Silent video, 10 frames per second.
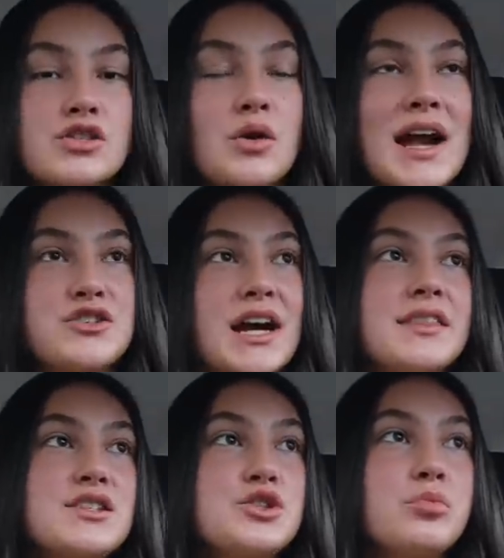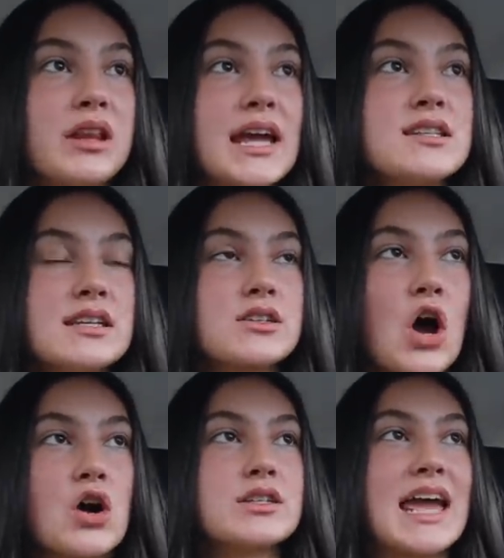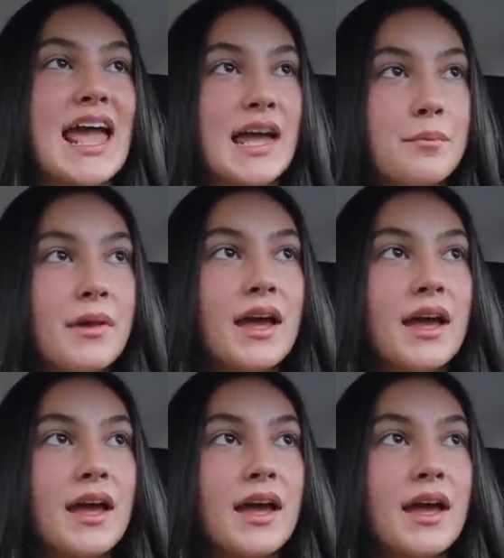So I tried this new place. It's called M